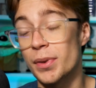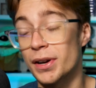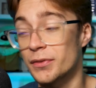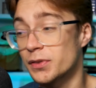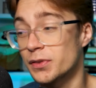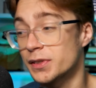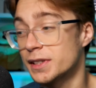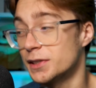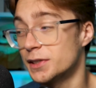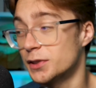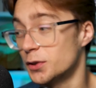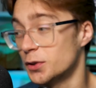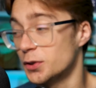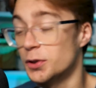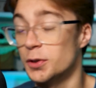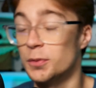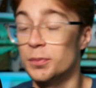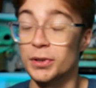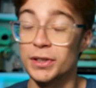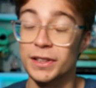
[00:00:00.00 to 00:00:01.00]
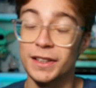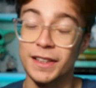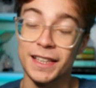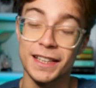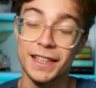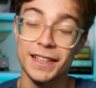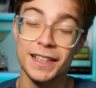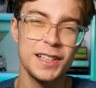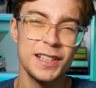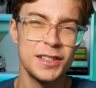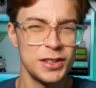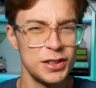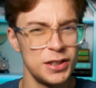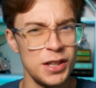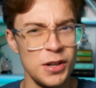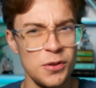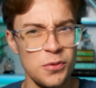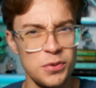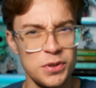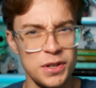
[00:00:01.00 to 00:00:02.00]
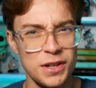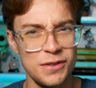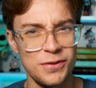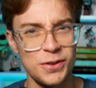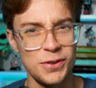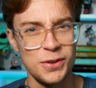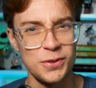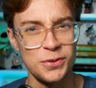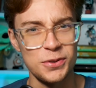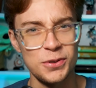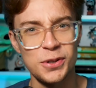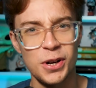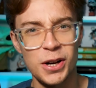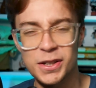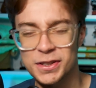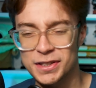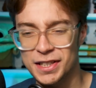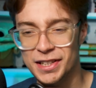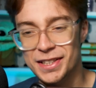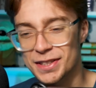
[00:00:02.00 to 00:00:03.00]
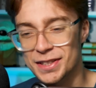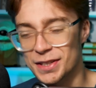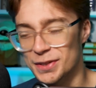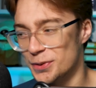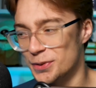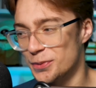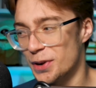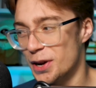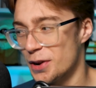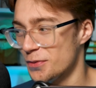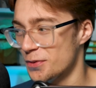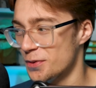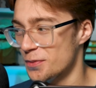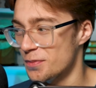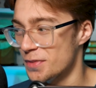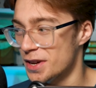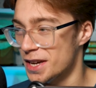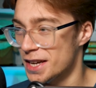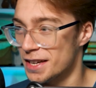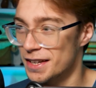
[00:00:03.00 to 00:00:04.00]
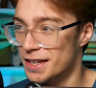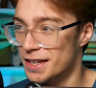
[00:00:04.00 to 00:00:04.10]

they're coming back for season 2, but like, it's still difficult. You can't take this away from